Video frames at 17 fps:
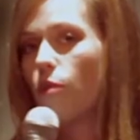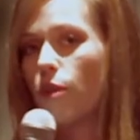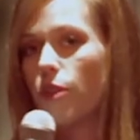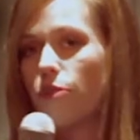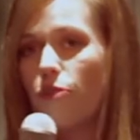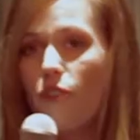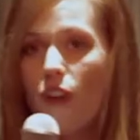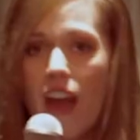
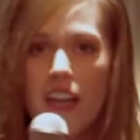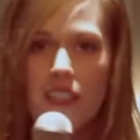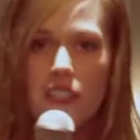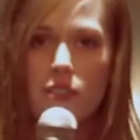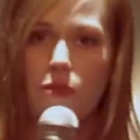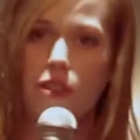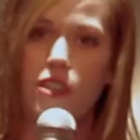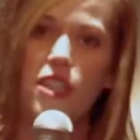with
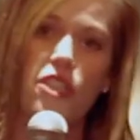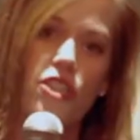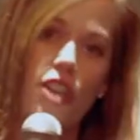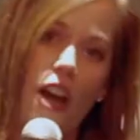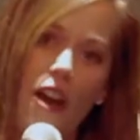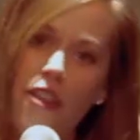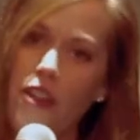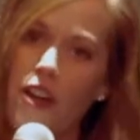friends, with each
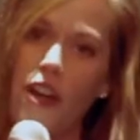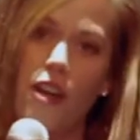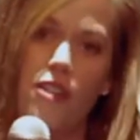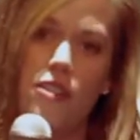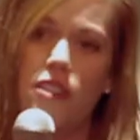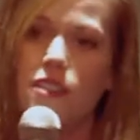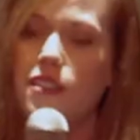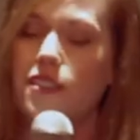other,
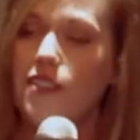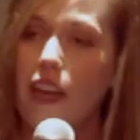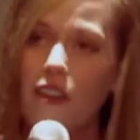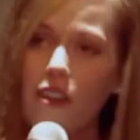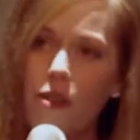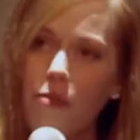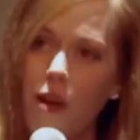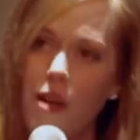to
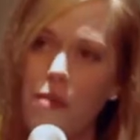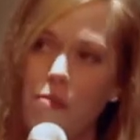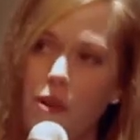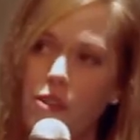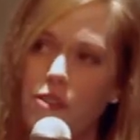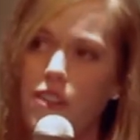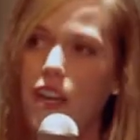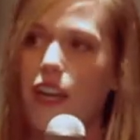celebrate
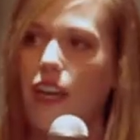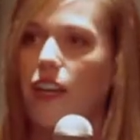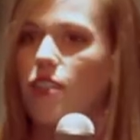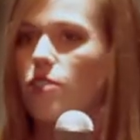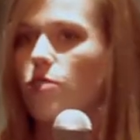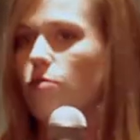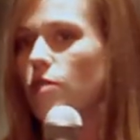birthdays,